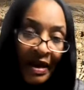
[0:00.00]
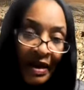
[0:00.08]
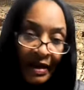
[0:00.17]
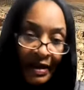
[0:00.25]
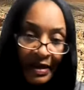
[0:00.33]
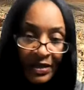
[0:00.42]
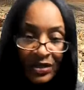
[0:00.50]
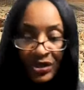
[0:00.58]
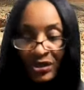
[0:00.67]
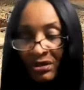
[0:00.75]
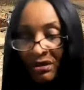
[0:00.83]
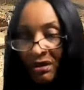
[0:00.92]

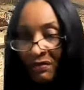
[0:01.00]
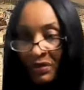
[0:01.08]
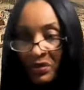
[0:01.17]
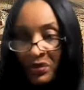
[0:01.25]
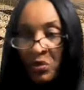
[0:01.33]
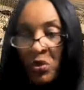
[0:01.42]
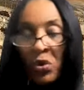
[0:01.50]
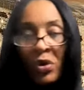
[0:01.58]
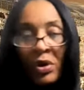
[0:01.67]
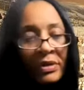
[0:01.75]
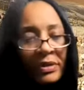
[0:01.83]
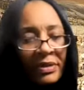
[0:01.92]
edge of the
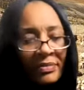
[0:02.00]
sword.